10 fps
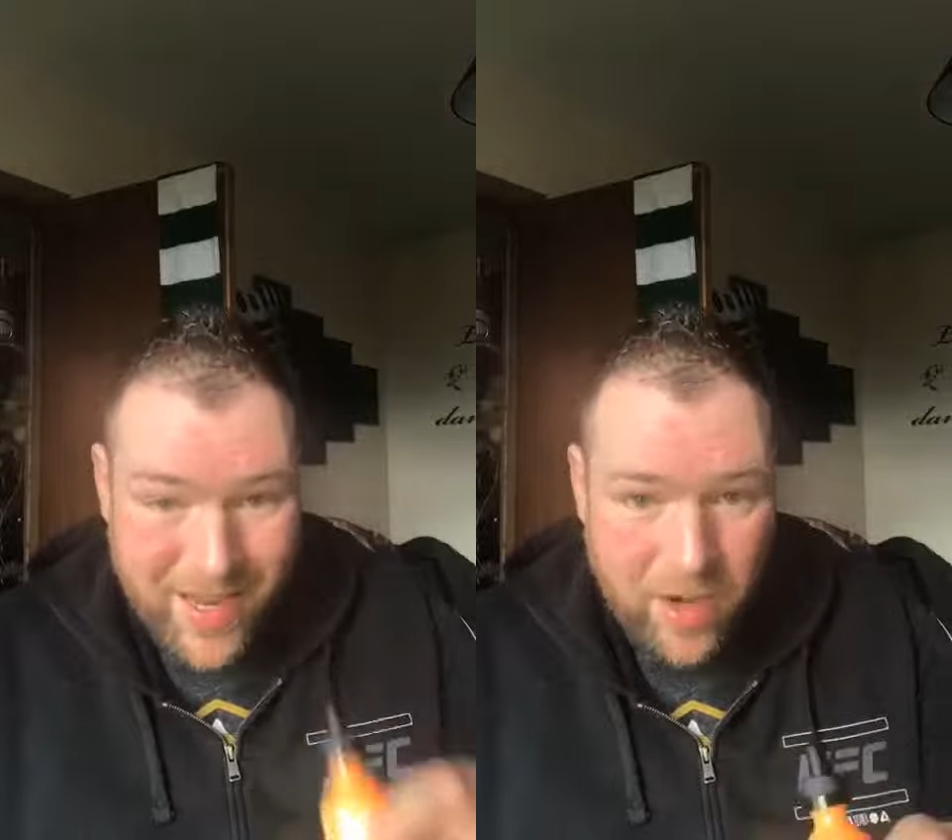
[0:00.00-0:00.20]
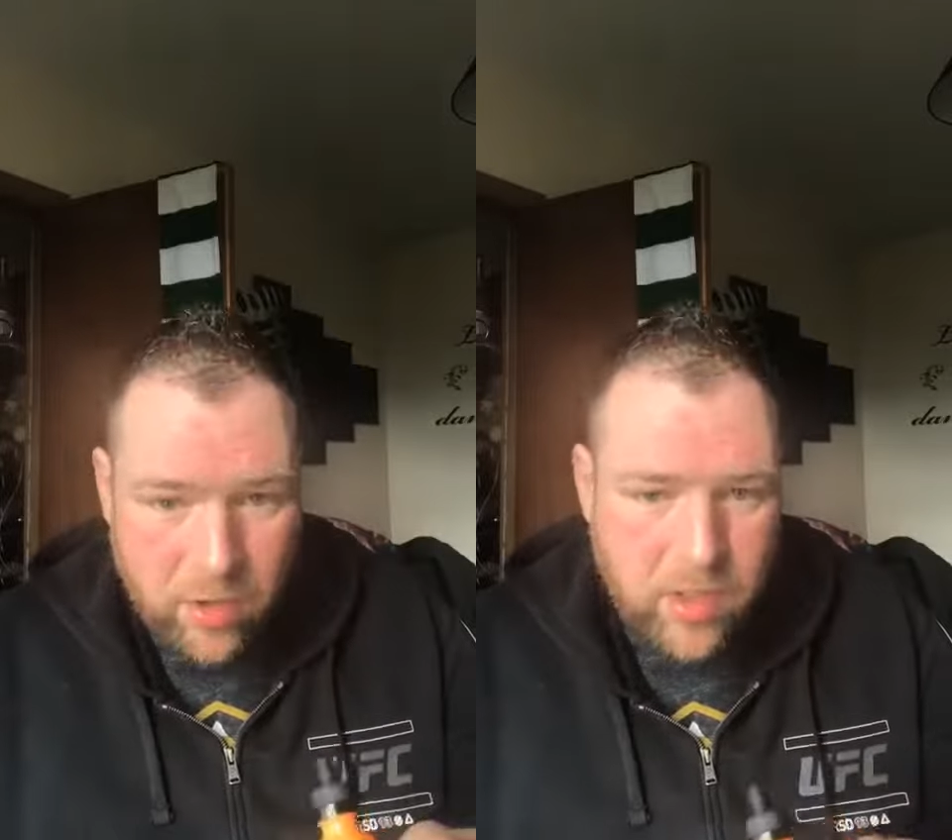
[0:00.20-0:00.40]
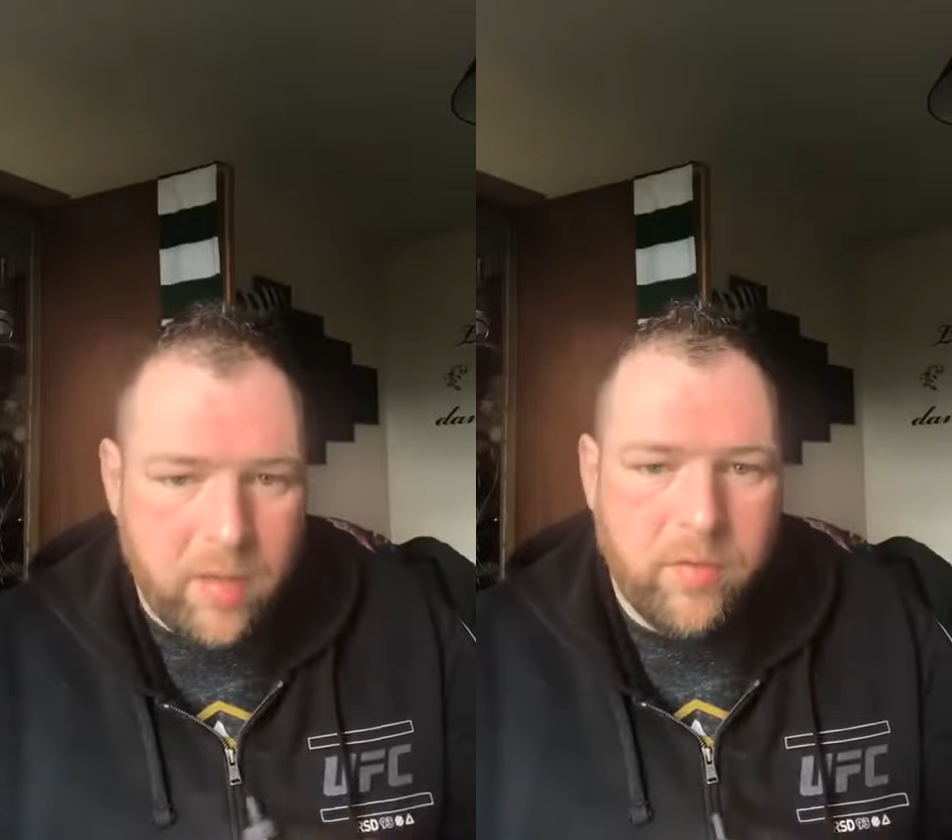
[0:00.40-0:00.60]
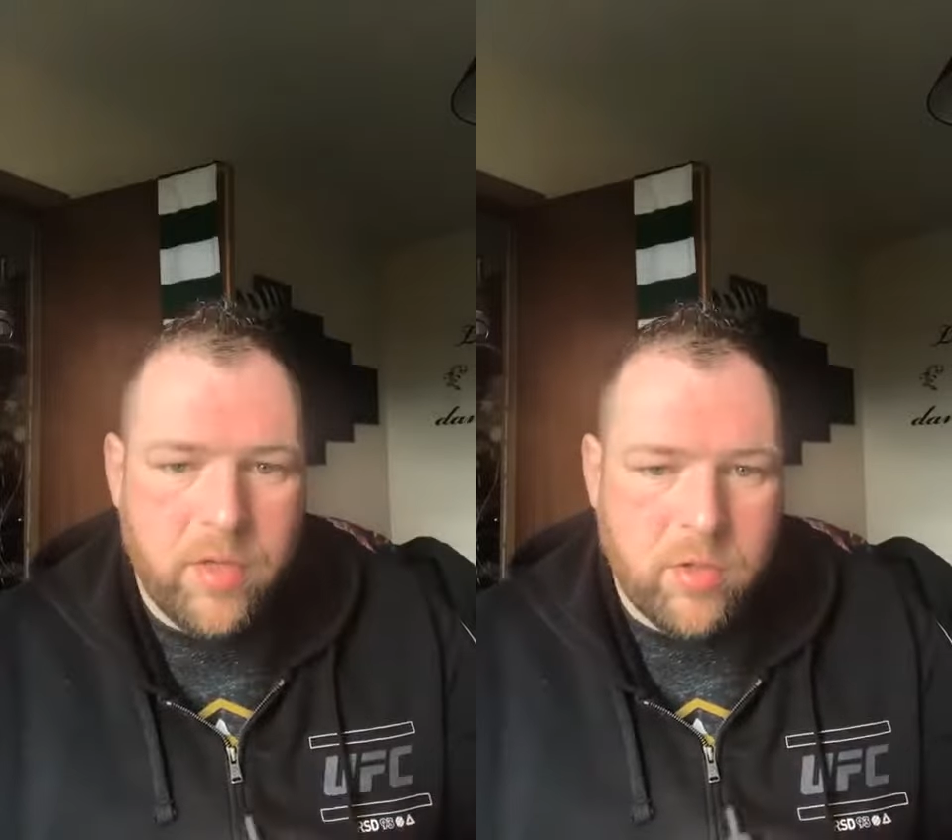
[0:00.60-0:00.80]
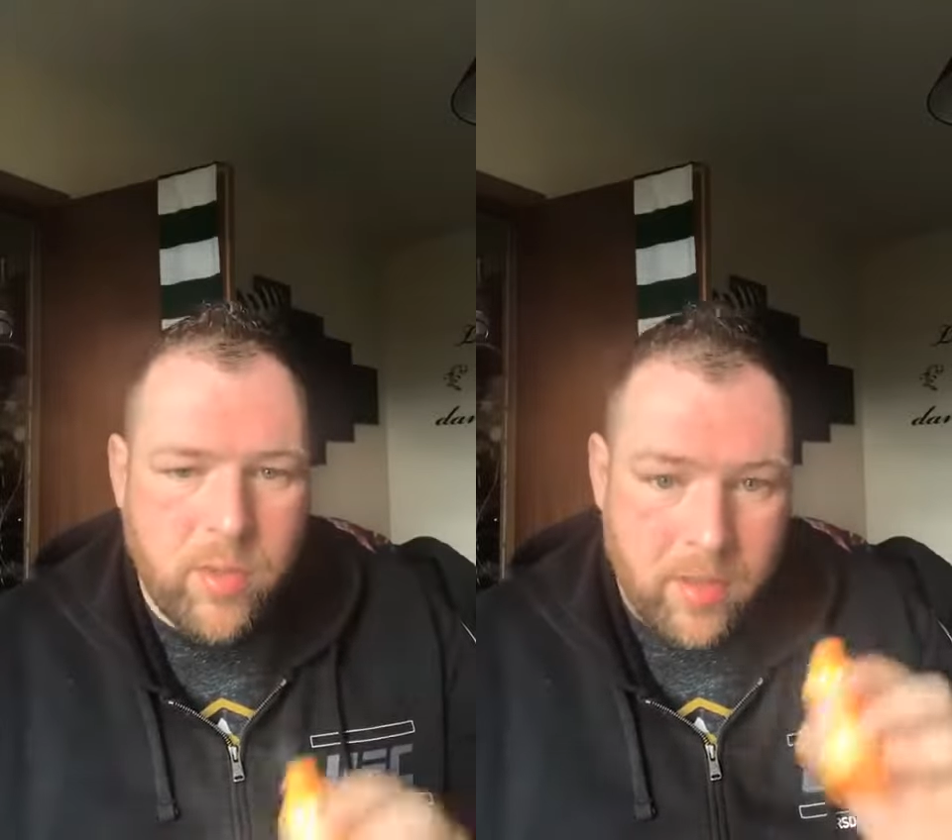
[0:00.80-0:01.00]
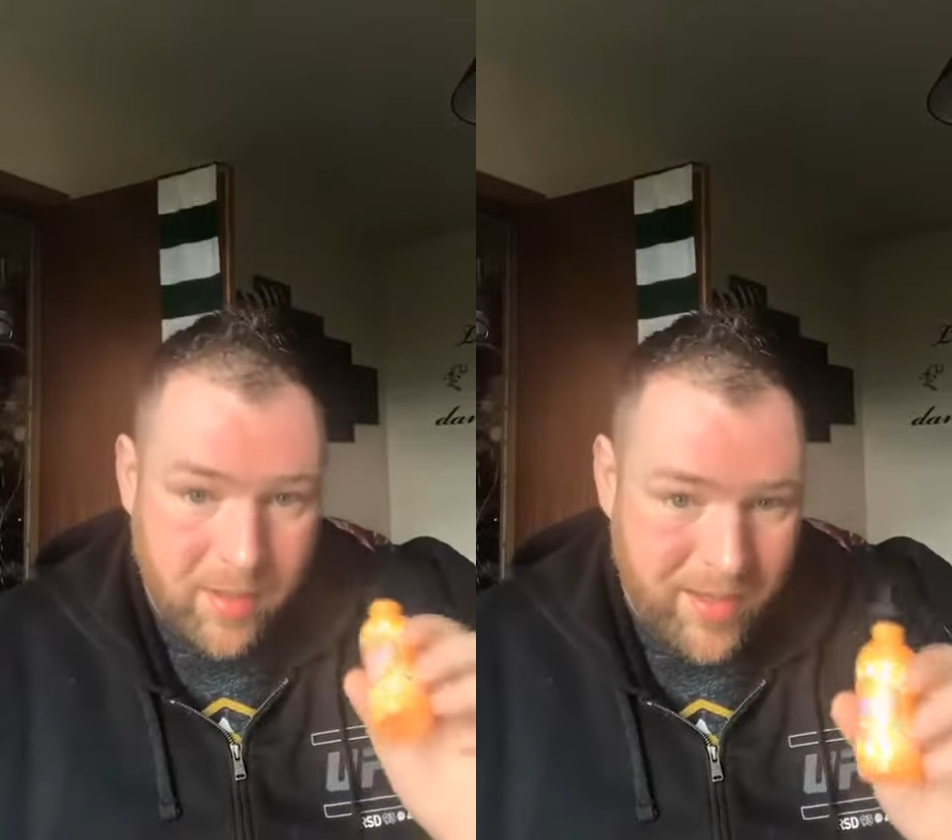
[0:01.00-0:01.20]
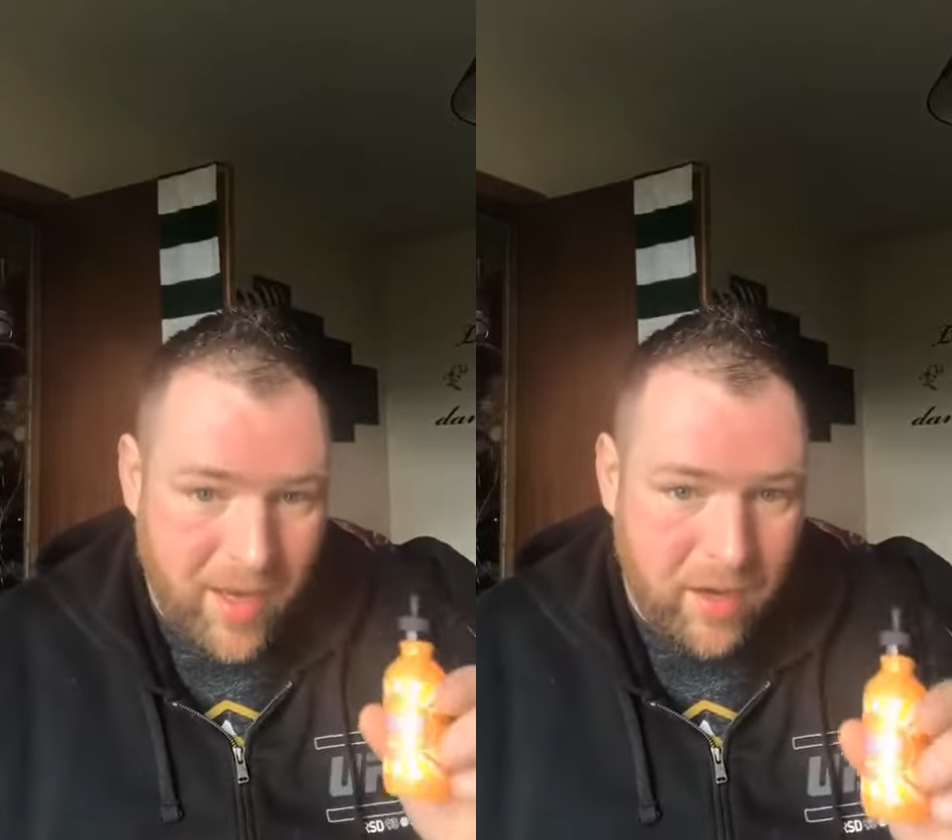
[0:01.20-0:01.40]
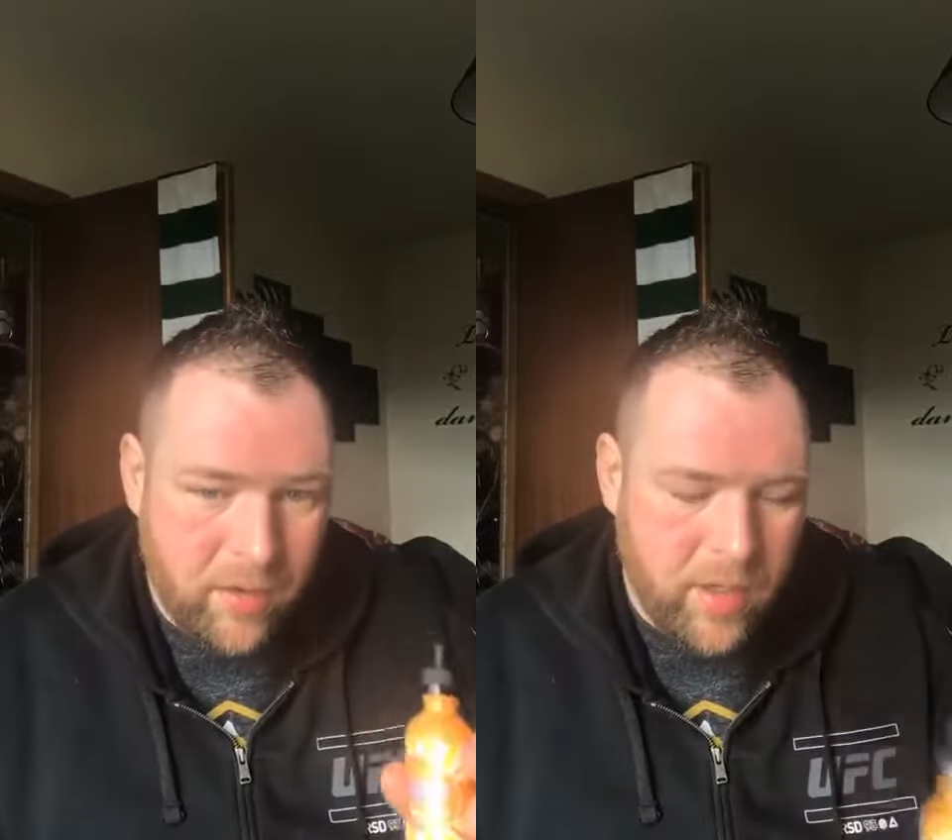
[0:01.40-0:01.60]
10 out of 10 for this one.
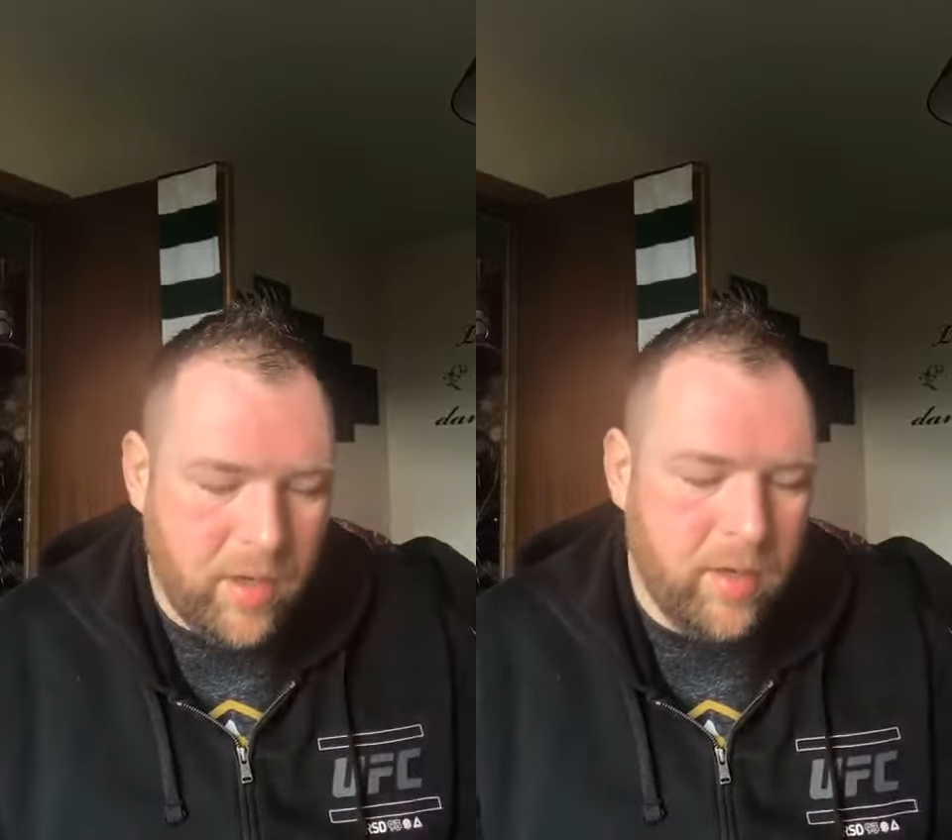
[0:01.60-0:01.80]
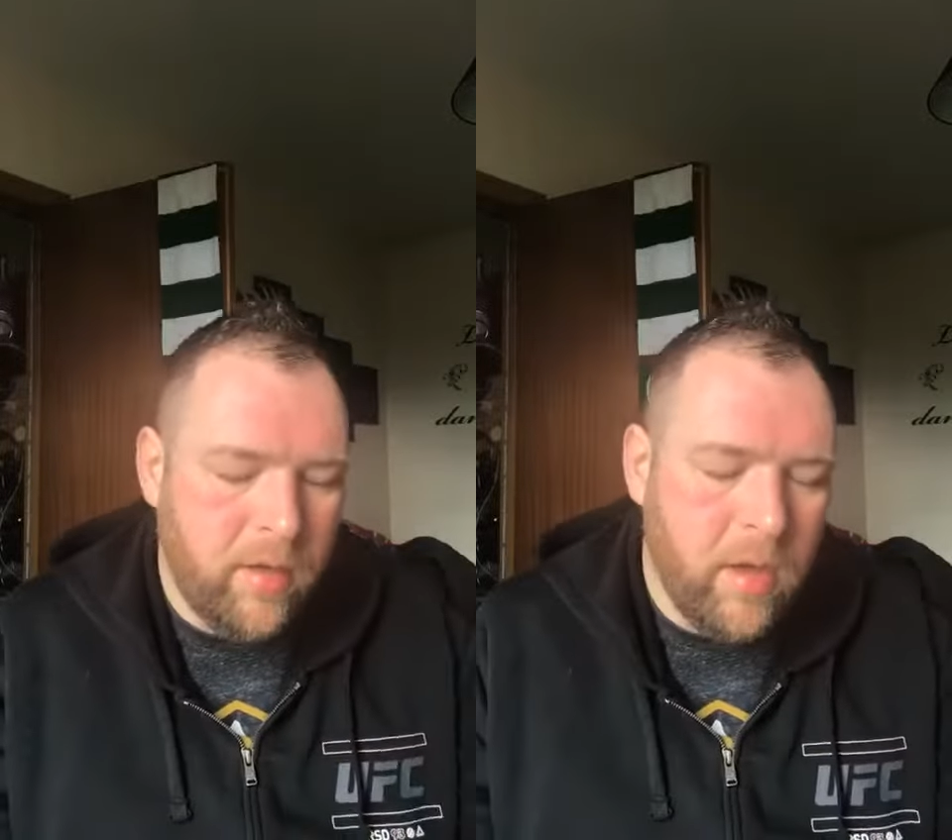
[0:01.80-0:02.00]
10 out of 10.